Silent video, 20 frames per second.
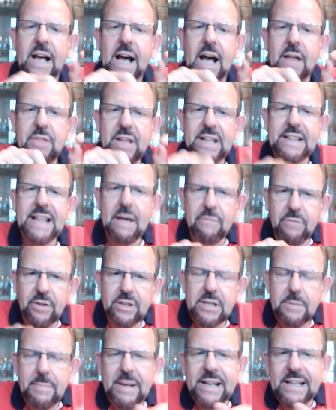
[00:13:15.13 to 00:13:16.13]
I think that
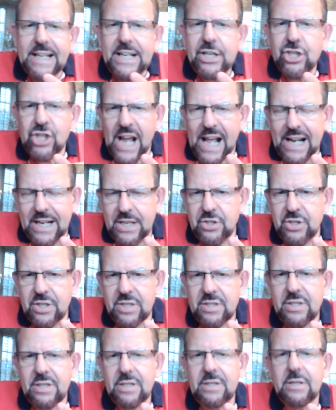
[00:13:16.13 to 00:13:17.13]
fundamentally
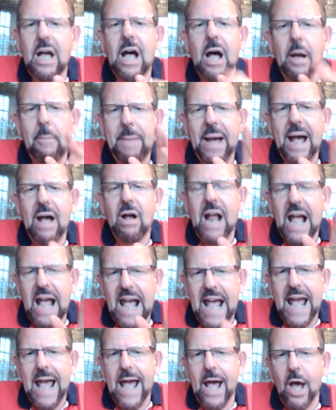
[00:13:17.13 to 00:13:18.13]
challenges us about
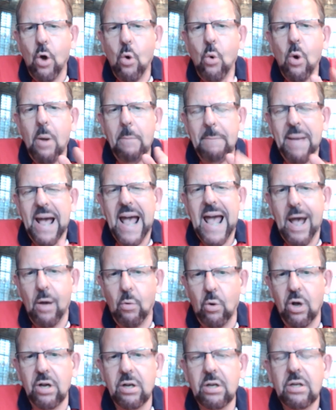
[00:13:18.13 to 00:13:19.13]
how
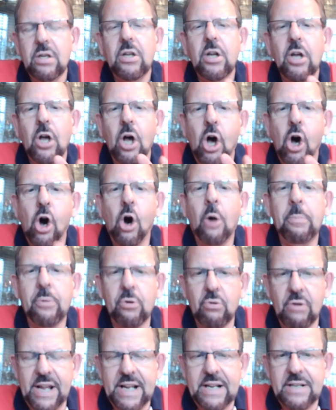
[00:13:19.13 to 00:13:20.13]
power
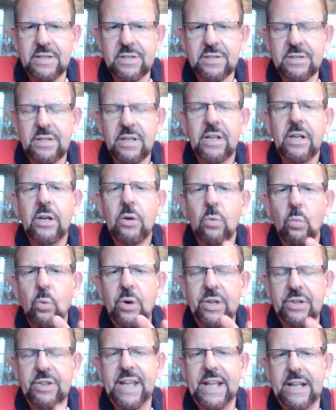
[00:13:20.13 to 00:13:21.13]
operates
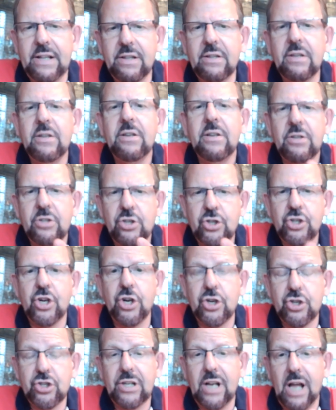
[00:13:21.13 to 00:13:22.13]
within
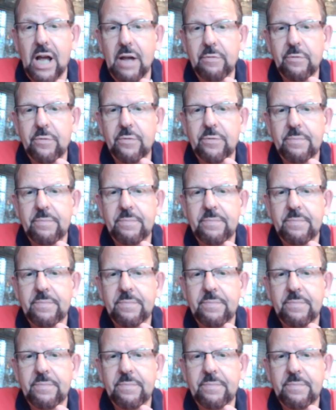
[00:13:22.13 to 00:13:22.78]
church life.